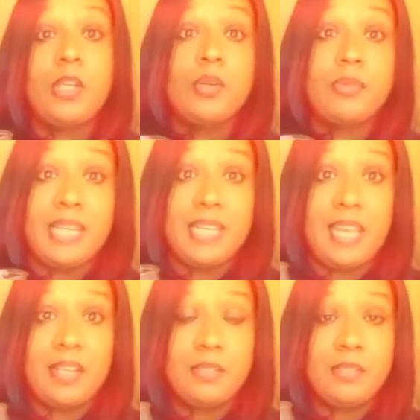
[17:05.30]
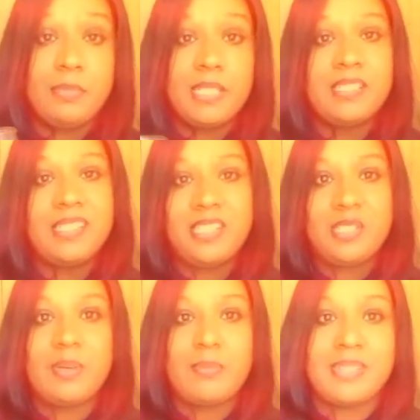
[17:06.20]
green candle because it
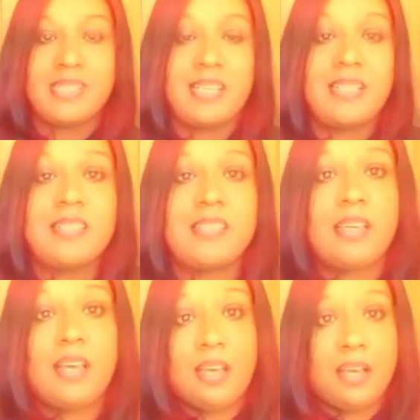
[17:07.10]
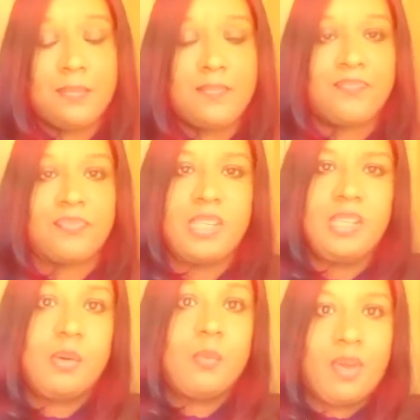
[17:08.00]
just represents
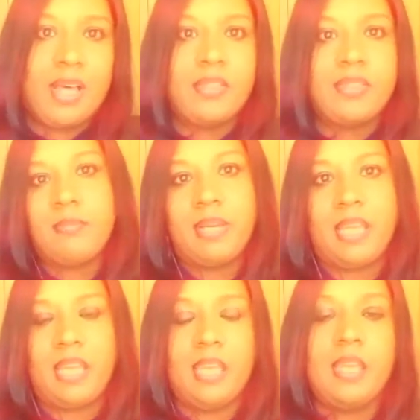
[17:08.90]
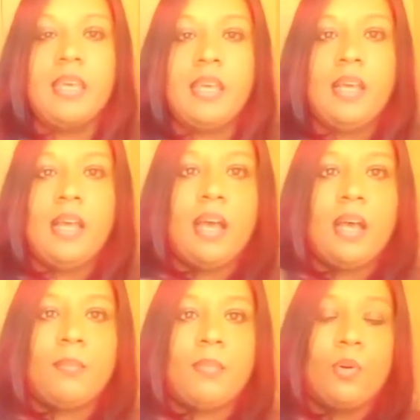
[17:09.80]
you know, wealth, money.
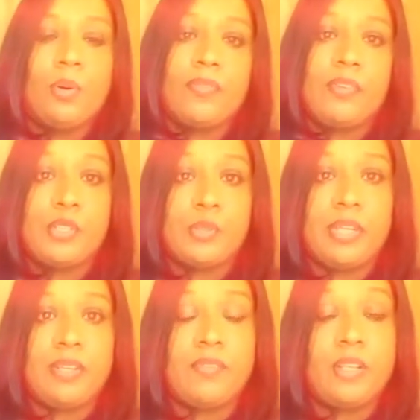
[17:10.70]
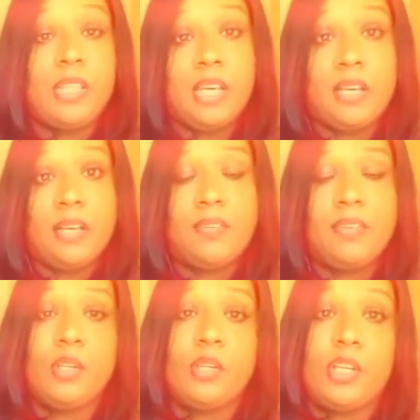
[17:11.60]
Or if you're doing it for love,
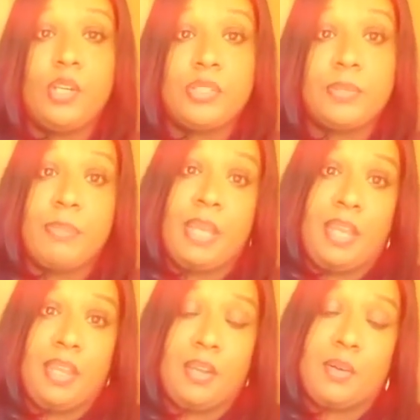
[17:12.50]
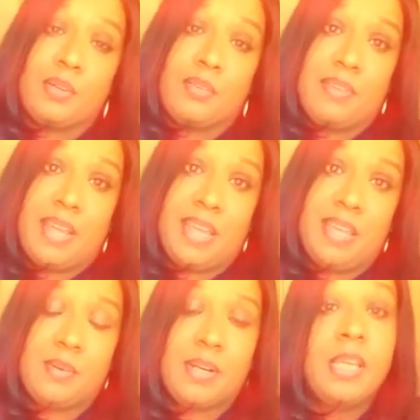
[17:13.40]
and you could use a pink or
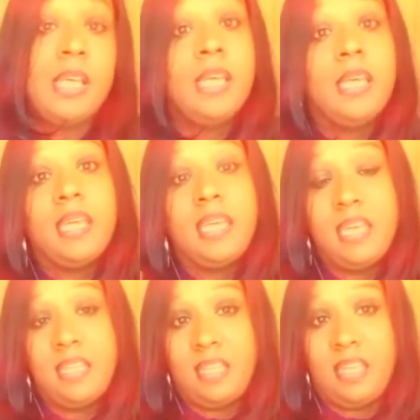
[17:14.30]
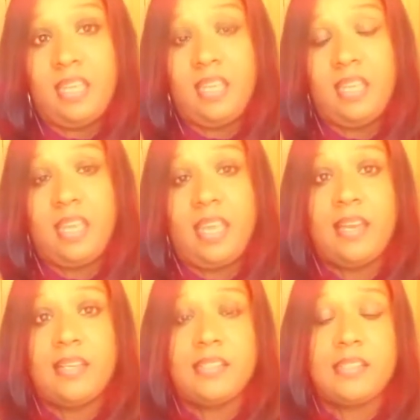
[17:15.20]
red, or healing
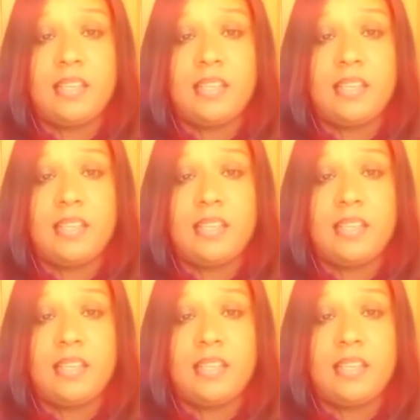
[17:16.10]
and